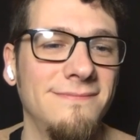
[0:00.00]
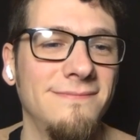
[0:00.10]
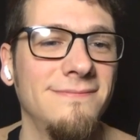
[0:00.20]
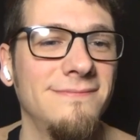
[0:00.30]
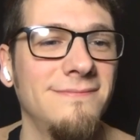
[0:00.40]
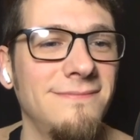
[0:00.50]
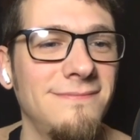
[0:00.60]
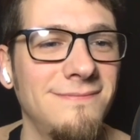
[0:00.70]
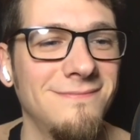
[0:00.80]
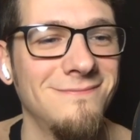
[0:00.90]

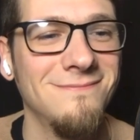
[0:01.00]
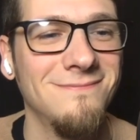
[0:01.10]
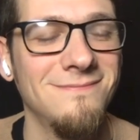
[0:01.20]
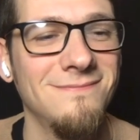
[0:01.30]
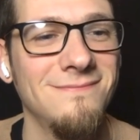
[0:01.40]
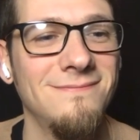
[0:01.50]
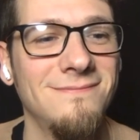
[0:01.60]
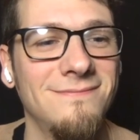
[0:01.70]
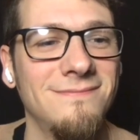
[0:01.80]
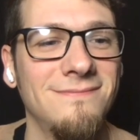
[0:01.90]

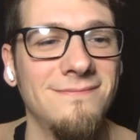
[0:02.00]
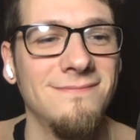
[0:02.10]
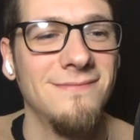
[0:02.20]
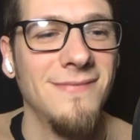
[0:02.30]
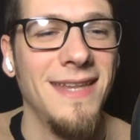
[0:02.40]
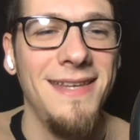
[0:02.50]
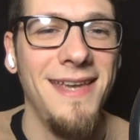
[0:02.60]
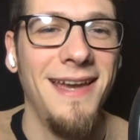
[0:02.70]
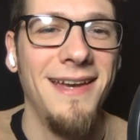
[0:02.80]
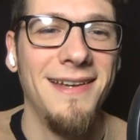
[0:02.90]

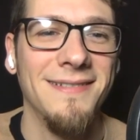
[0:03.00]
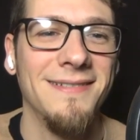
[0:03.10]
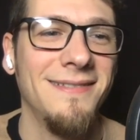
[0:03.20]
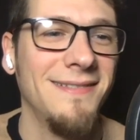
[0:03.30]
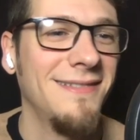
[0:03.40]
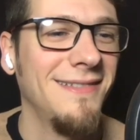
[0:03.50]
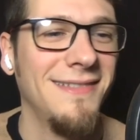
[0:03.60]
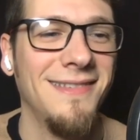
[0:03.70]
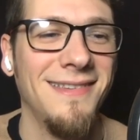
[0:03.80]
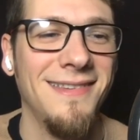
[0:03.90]

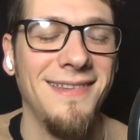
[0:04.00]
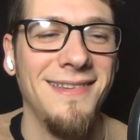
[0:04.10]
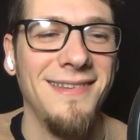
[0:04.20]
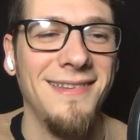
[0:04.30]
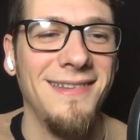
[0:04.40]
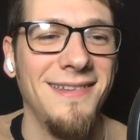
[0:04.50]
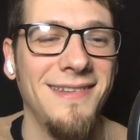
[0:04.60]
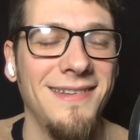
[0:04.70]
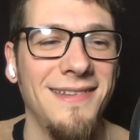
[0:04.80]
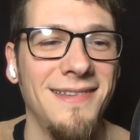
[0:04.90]

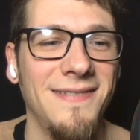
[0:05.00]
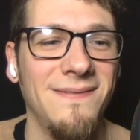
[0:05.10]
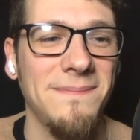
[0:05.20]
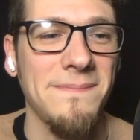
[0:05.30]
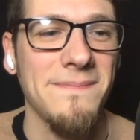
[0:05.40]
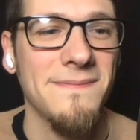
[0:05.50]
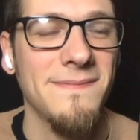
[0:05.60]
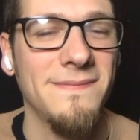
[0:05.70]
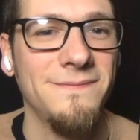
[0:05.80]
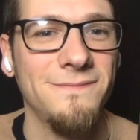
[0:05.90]

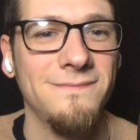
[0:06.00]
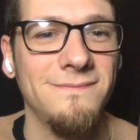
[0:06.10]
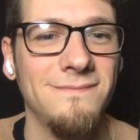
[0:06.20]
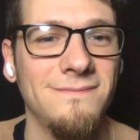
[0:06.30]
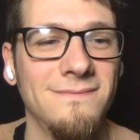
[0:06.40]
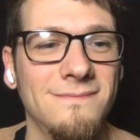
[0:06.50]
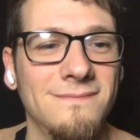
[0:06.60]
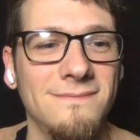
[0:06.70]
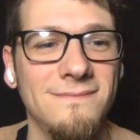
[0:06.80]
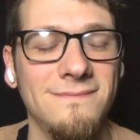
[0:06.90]

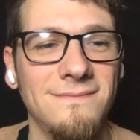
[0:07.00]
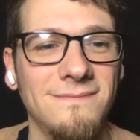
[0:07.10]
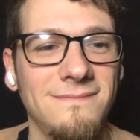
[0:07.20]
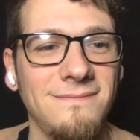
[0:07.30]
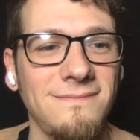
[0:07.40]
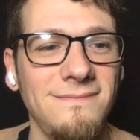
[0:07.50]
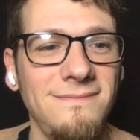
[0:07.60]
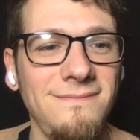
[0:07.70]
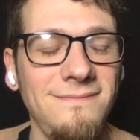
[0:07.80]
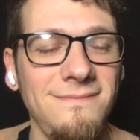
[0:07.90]
This person isn't speaking.